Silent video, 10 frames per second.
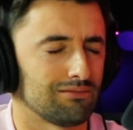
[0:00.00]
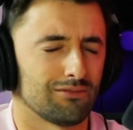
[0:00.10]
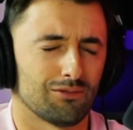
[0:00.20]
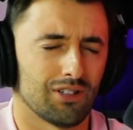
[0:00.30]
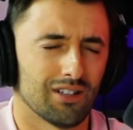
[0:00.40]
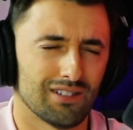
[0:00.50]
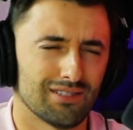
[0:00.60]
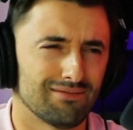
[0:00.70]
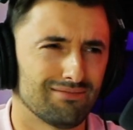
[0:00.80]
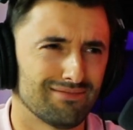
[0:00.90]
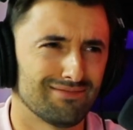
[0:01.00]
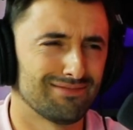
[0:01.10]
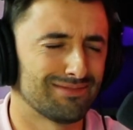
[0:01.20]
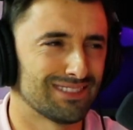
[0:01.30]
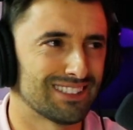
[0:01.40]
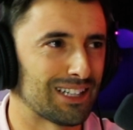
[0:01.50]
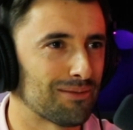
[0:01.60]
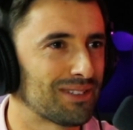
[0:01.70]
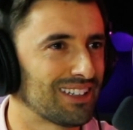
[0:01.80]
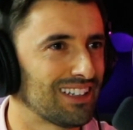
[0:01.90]
wow,
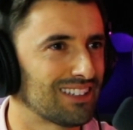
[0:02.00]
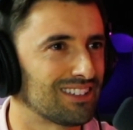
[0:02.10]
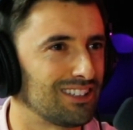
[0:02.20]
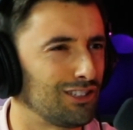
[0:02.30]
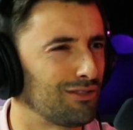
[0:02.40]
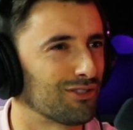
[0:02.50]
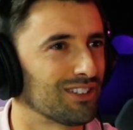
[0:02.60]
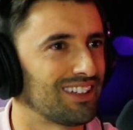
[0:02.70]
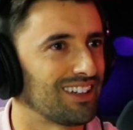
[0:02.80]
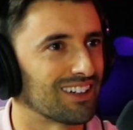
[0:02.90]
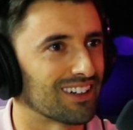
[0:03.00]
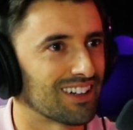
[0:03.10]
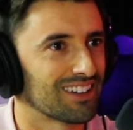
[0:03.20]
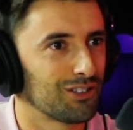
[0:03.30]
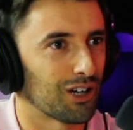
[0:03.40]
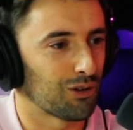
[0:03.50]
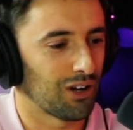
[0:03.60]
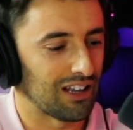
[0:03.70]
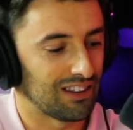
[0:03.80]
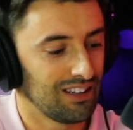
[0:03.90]
something is different here.
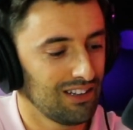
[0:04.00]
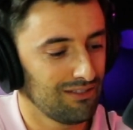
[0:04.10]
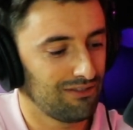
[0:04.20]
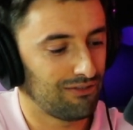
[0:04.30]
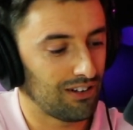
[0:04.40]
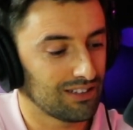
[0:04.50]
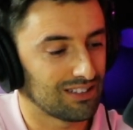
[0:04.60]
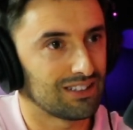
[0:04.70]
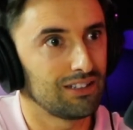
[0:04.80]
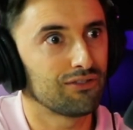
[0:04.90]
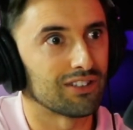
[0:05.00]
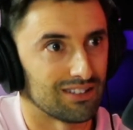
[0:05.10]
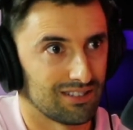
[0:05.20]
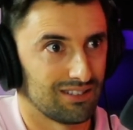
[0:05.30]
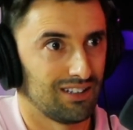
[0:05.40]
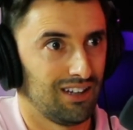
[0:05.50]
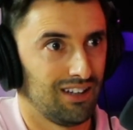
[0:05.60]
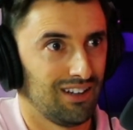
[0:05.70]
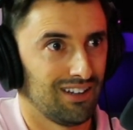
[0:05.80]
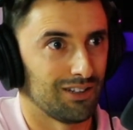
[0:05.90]
I didn't feel the stiffness
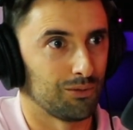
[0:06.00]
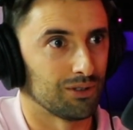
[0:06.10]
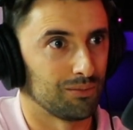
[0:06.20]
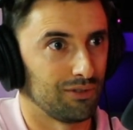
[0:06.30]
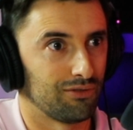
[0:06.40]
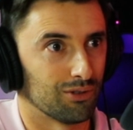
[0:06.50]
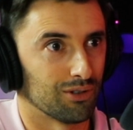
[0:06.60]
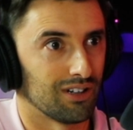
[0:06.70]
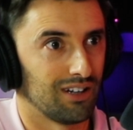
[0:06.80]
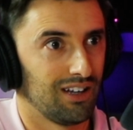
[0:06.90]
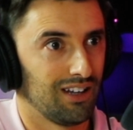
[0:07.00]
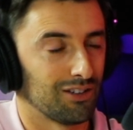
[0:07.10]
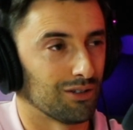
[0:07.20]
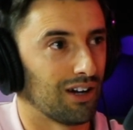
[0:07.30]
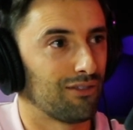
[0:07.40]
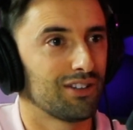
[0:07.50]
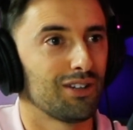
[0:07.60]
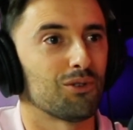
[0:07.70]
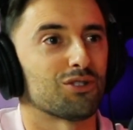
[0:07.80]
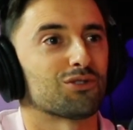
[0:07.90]
that was before. So
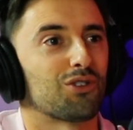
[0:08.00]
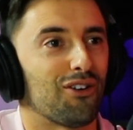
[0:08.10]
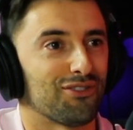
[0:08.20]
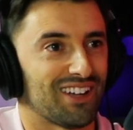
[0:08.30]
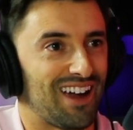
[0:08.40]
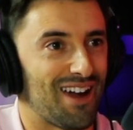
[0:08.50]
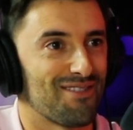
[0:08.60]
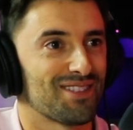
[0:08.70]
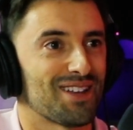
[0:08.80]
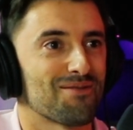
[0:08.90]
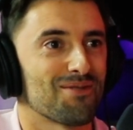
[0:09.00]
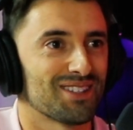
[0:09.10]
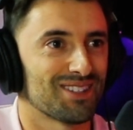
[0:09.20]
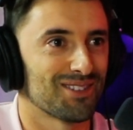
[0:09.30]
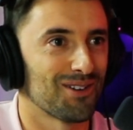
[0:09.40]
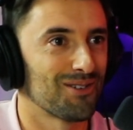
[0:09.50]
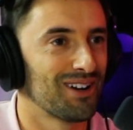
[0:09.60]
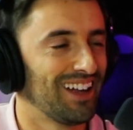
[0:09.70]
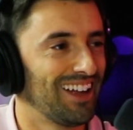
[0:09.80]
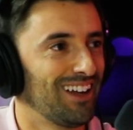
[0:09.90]
everything was soft. Everything was so
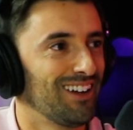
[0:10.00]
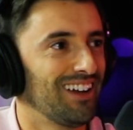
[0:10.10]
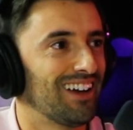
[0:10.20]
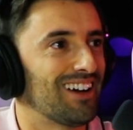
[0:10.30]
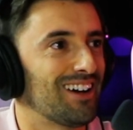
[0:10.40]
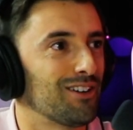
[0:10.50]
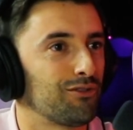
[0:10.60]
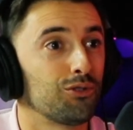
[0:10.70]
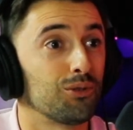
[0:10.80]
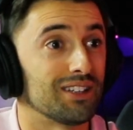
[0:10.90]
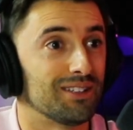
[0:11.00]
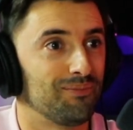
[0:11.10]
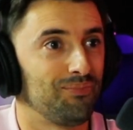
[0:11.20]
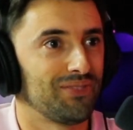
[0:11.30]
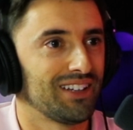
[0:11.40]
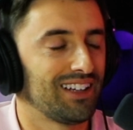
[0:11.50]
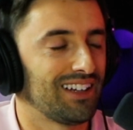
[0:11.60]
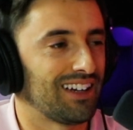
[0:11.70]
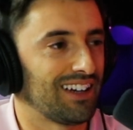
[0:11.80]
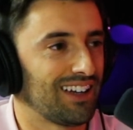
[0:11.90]
fluid.
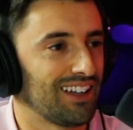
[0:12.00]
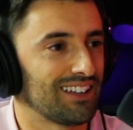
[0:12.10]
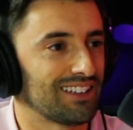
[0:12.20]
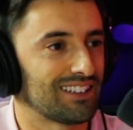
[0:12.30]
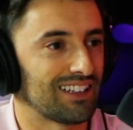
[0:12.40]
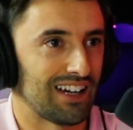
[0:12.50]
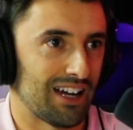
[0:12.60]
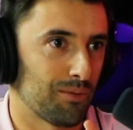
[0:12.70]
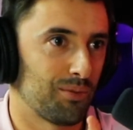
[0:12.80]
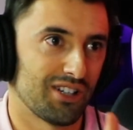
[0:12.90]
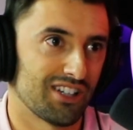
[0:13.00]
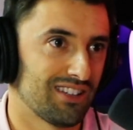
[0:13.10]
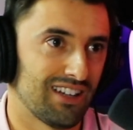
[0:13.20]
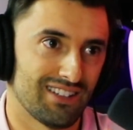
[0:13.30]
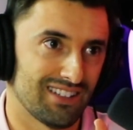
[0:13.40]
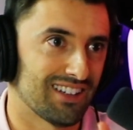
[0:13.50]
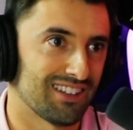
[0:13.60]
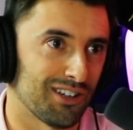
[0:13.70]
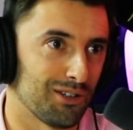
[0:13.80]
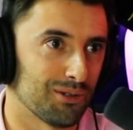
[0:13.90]
And I appreciate that. And I
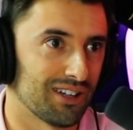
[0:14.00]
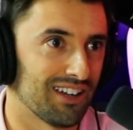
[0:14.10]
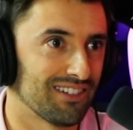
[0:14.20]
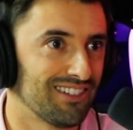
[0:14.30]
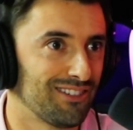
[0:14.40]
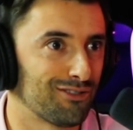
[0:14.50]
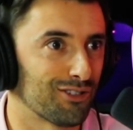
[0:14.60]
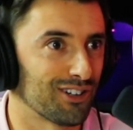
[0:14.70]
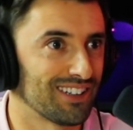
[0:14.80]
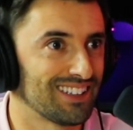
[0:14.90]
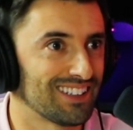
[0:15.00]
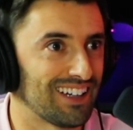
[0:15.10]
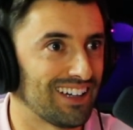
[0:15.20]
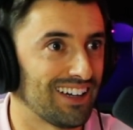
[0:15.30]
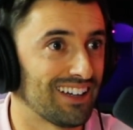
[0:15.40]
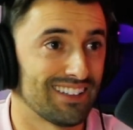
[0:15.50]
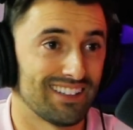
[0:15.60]
thank you again for it. And